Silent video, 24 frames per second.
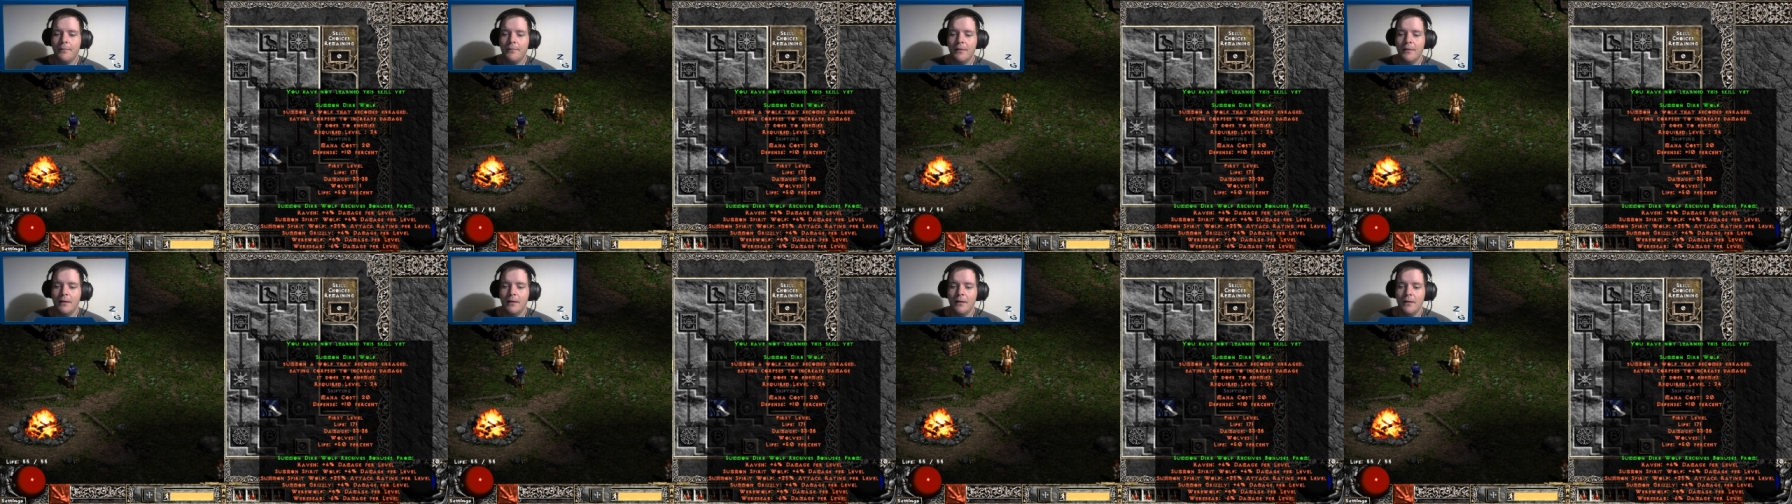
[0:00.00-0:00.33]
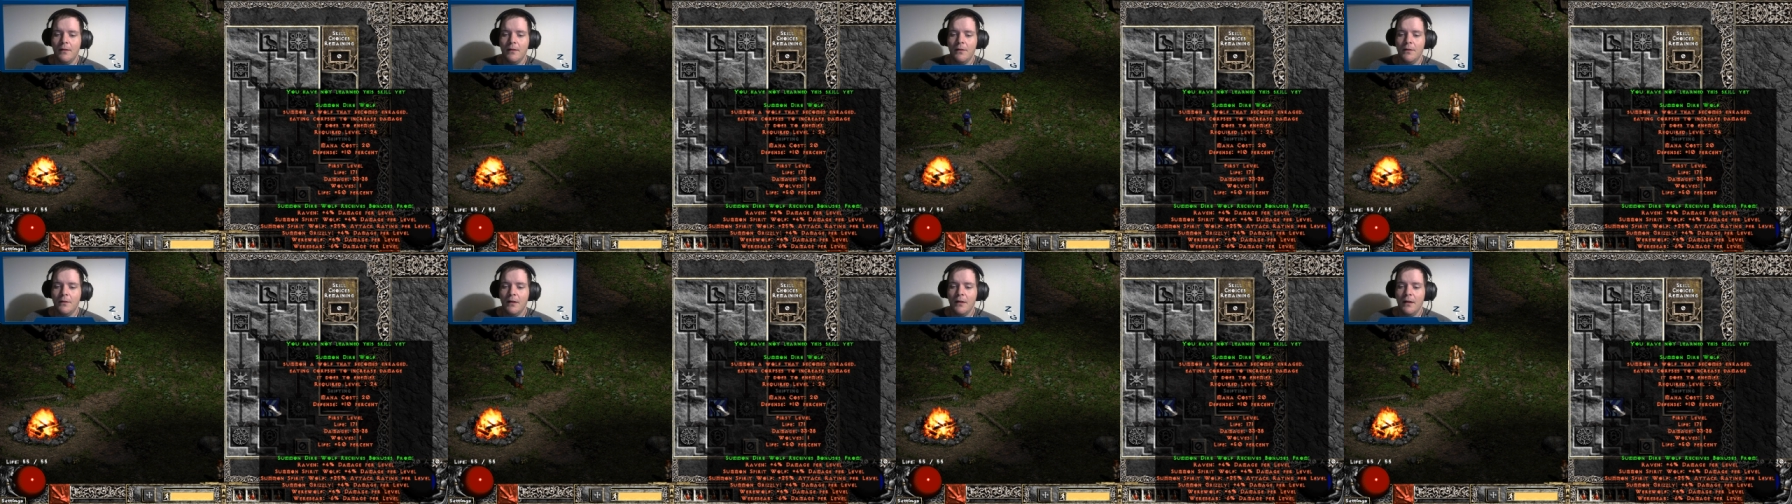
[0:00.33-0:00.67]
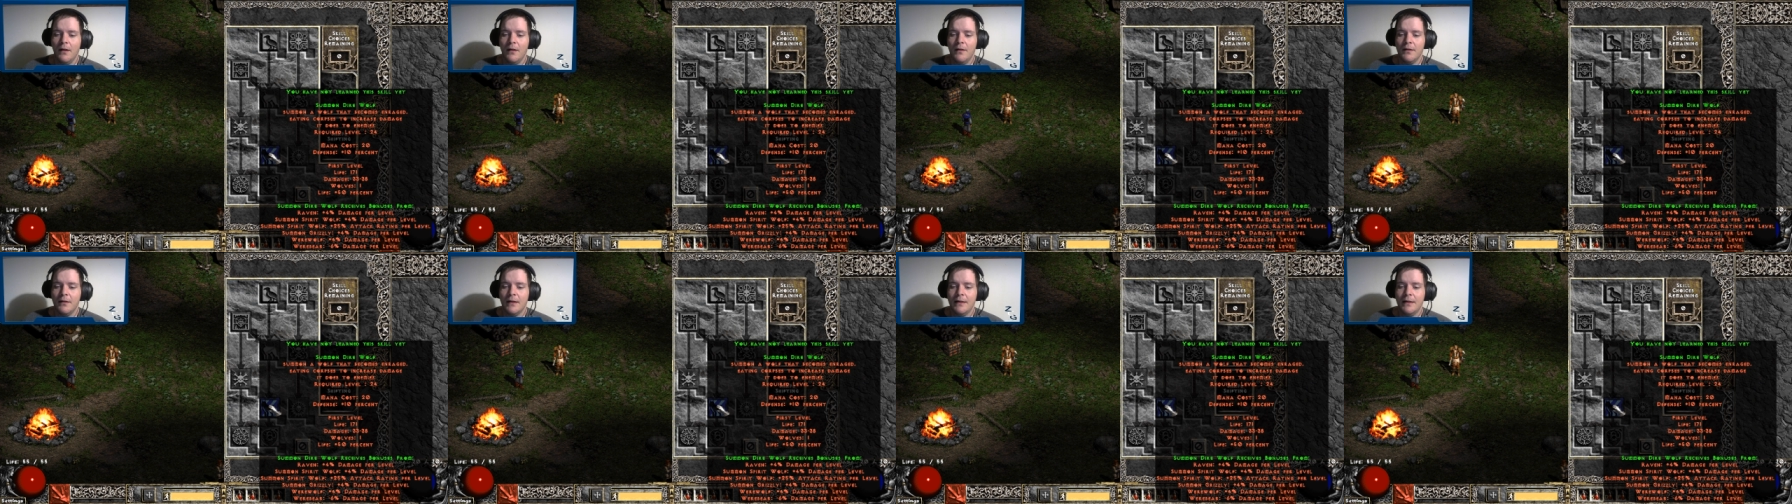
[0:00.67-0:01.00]
You
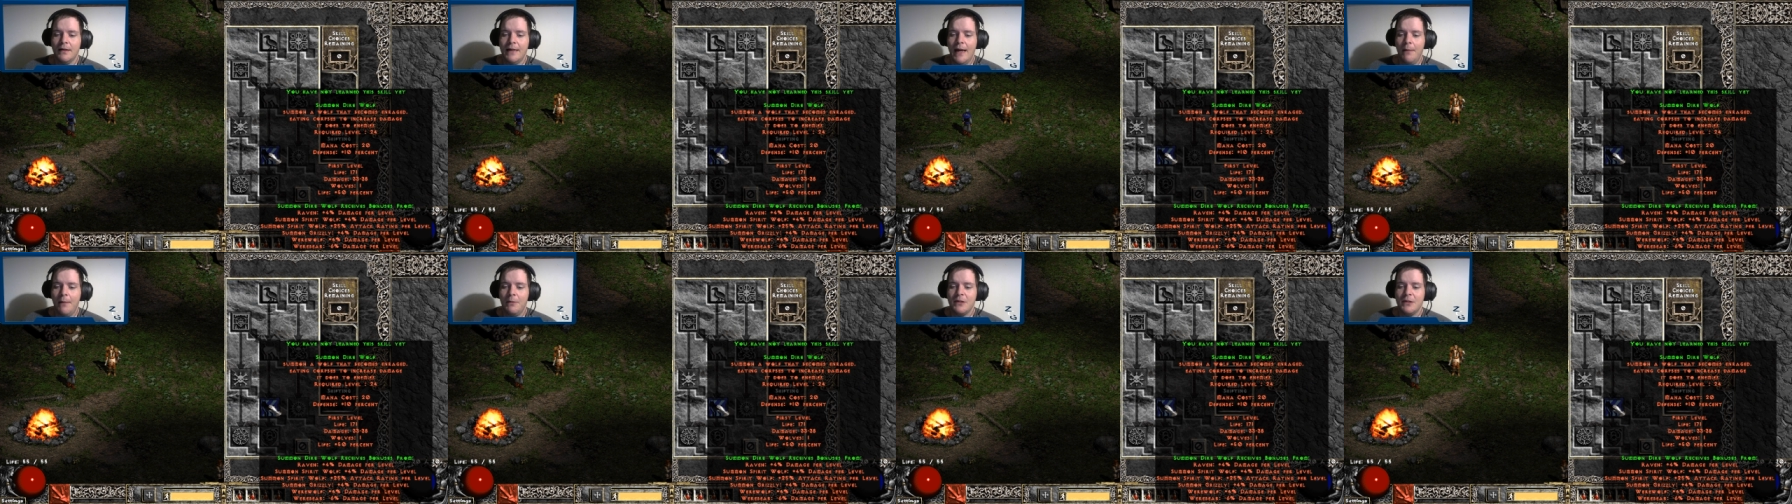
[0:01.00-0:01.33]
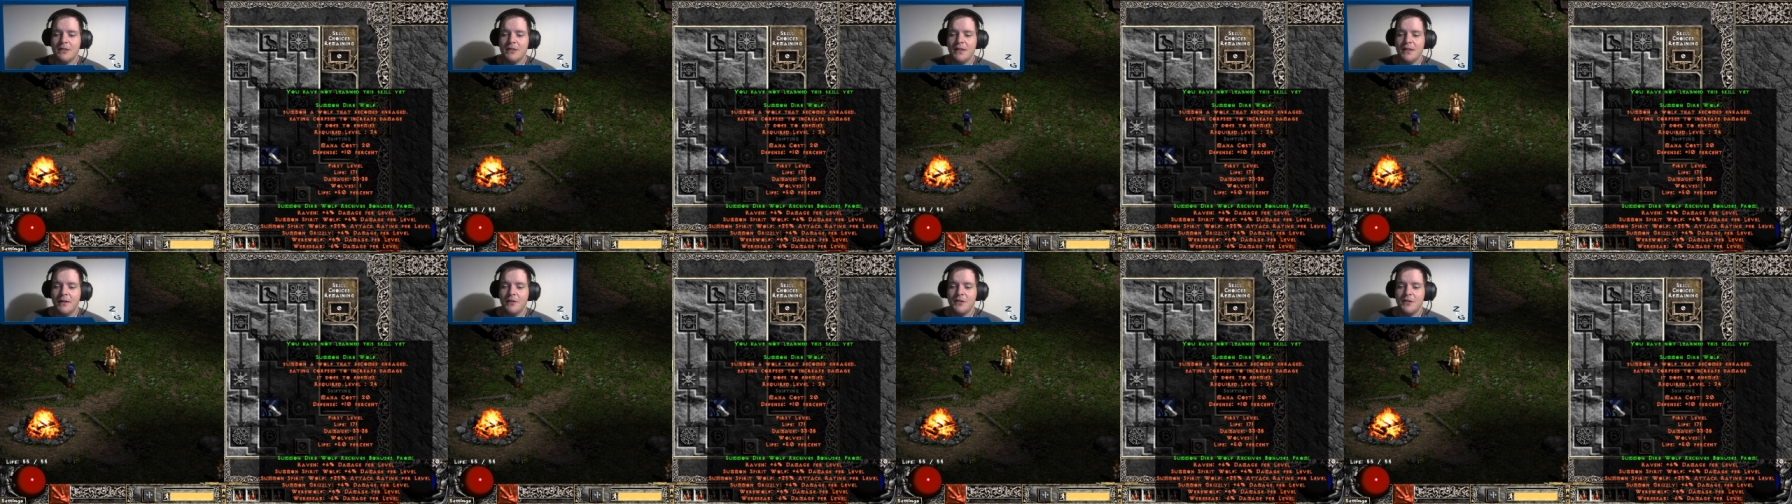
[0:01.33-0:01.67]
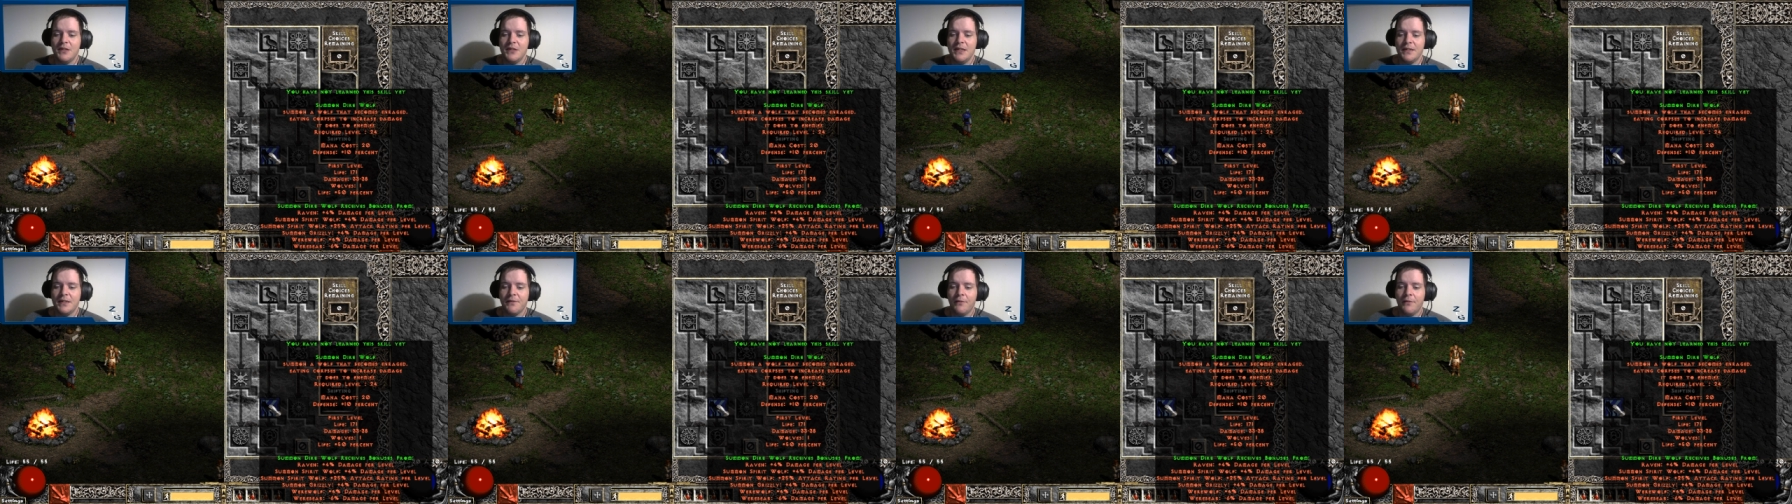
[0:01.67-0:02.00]
get damage
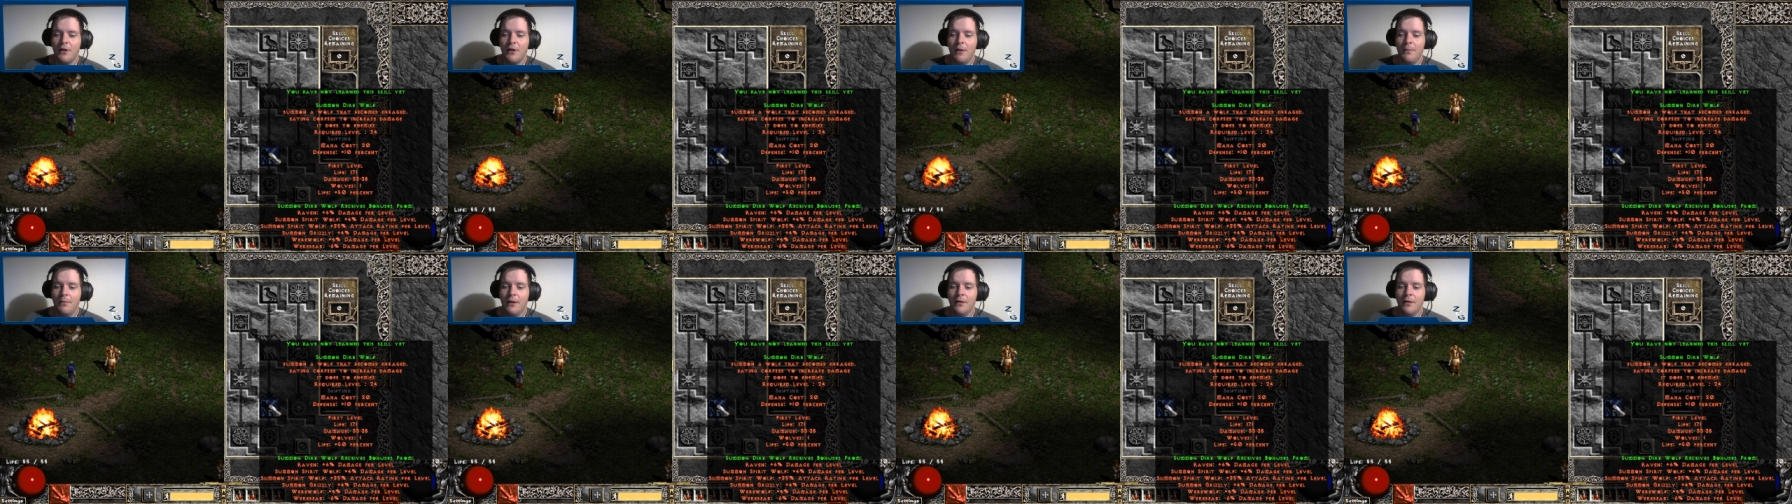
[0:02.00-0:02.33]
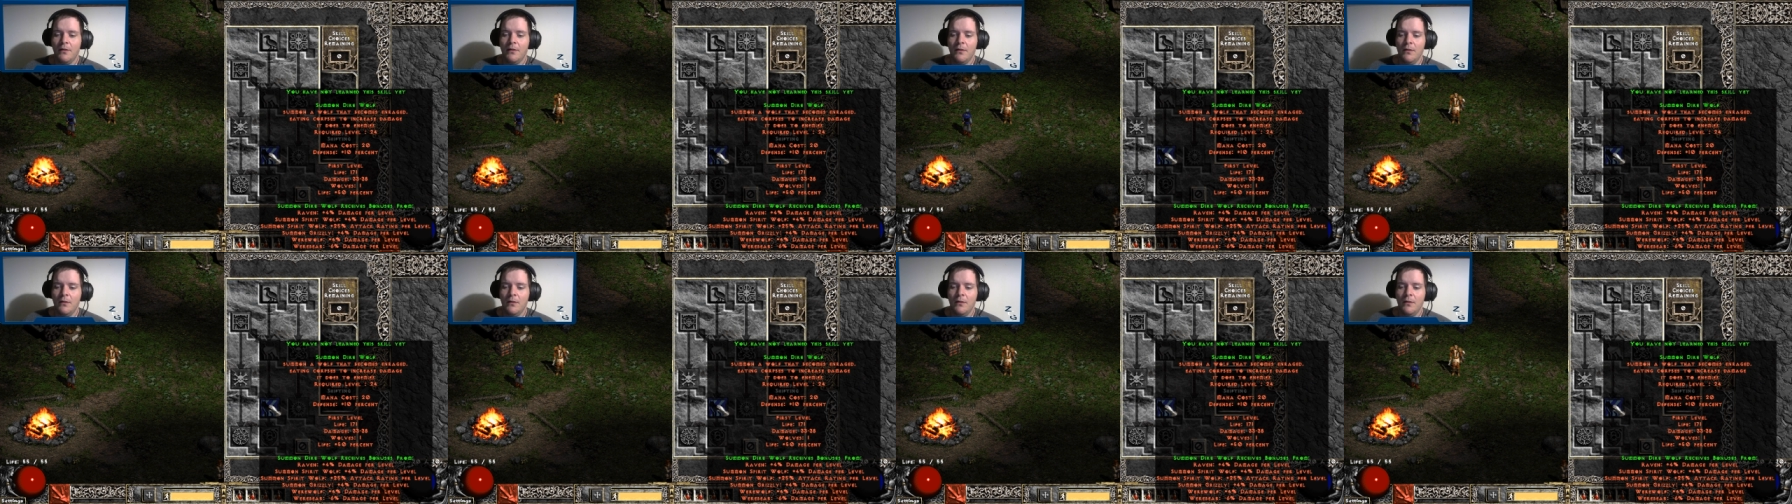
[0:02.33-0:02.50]
synergies from